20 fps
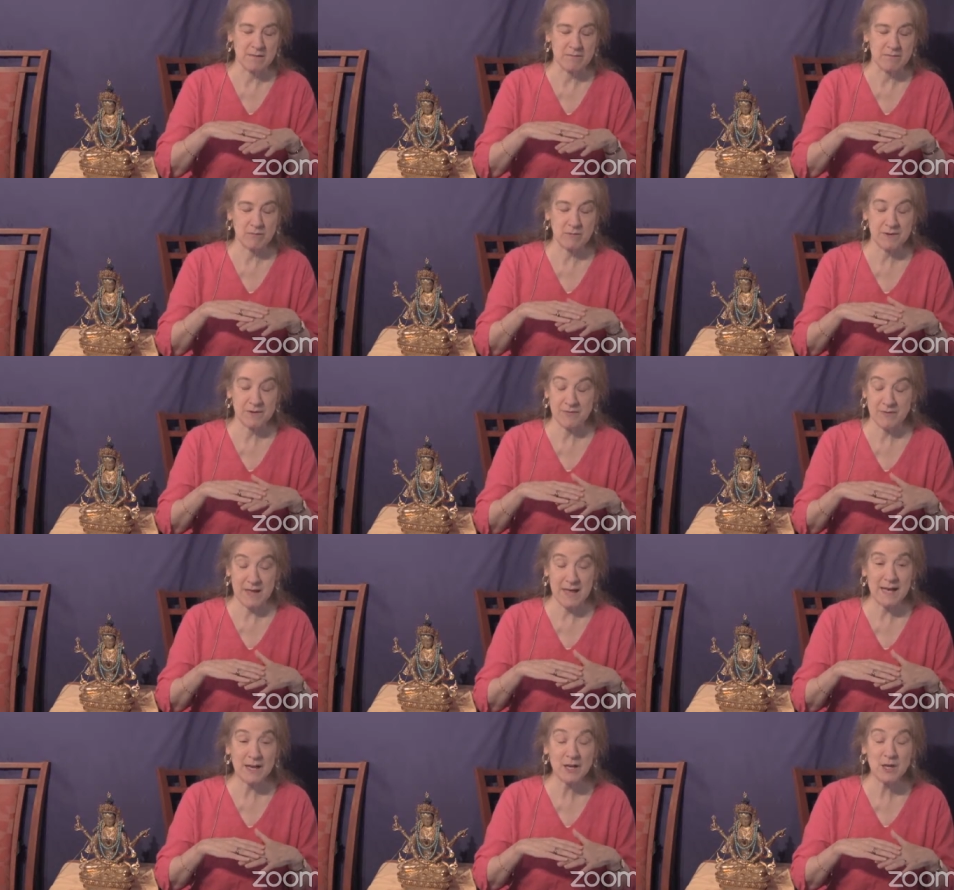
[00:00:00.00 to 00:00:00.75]
with
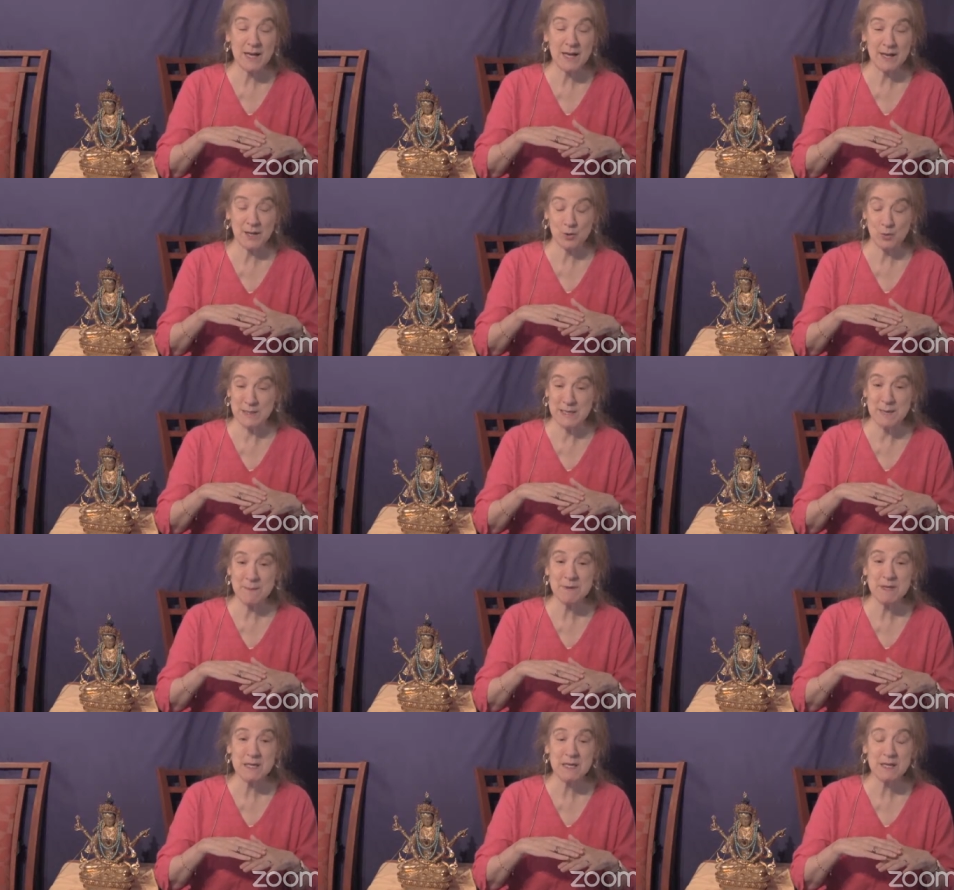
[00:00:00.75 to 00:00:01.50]

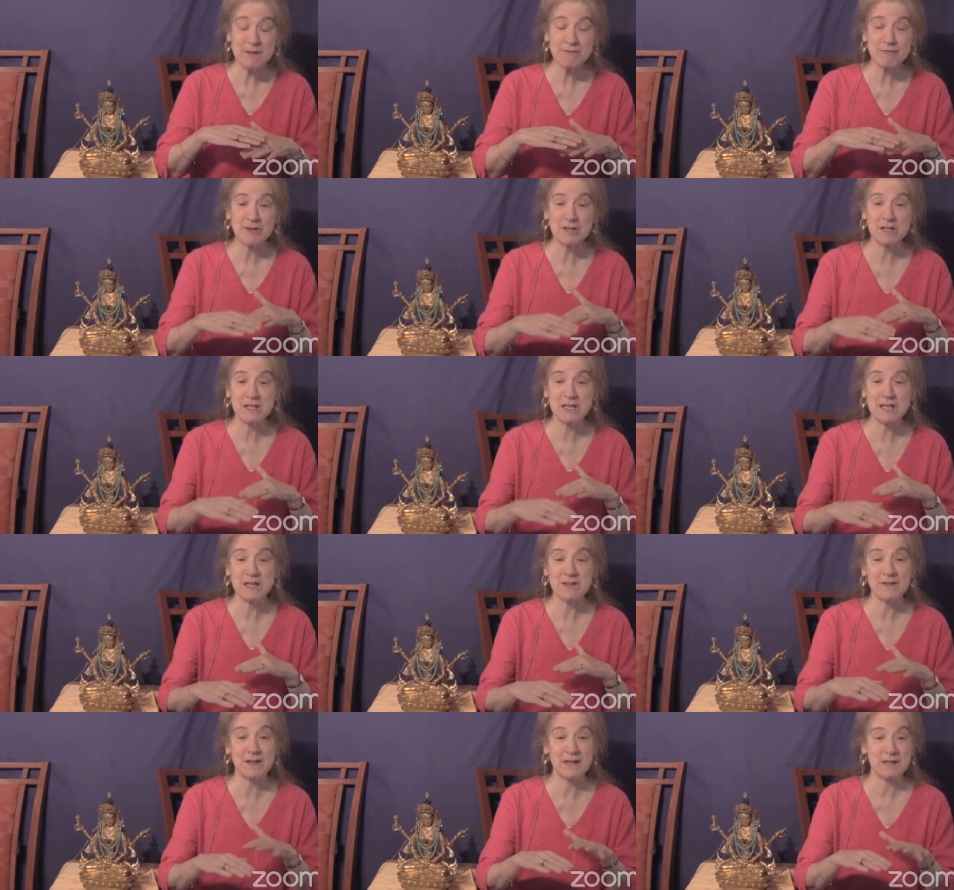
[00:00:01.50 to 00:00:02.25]
equanimity,
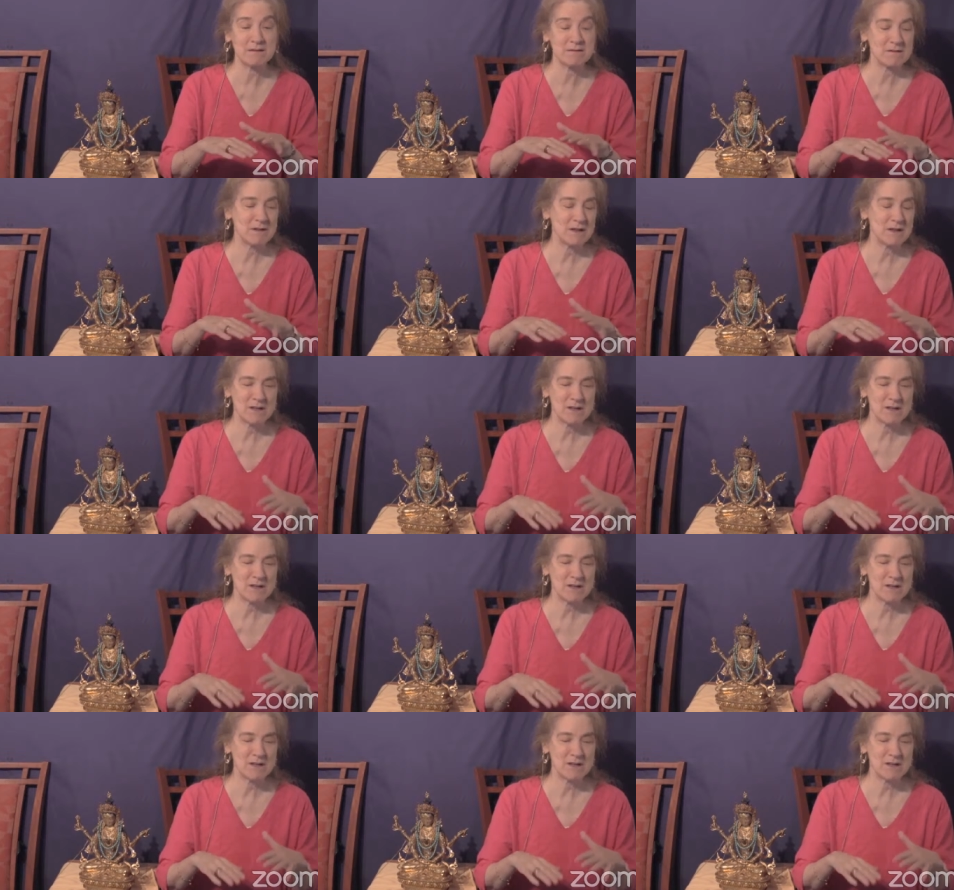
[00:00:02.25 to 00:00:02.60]
feeling that,